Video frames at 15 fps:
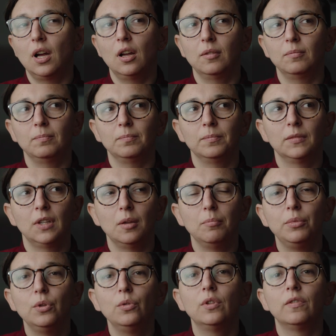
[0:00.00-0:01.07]
um,
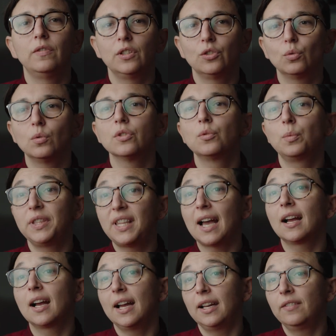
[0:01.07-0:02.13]
imbue the visuals with
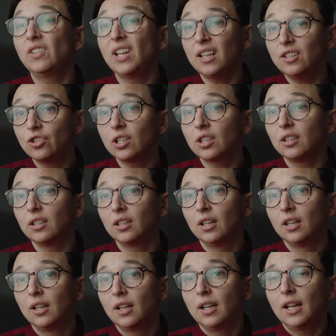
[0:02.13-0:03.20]
that kind of tension
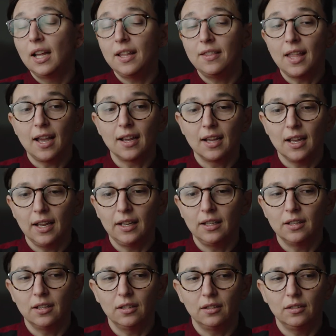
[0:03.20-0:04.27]
and that
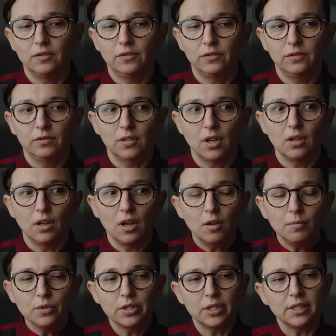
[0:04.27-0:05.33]
kind of
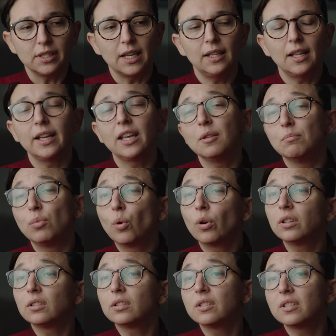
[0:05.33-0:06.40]
almost to say like
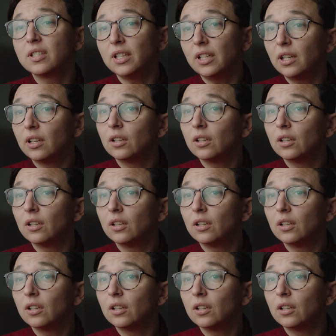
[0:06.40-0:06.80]
importance, you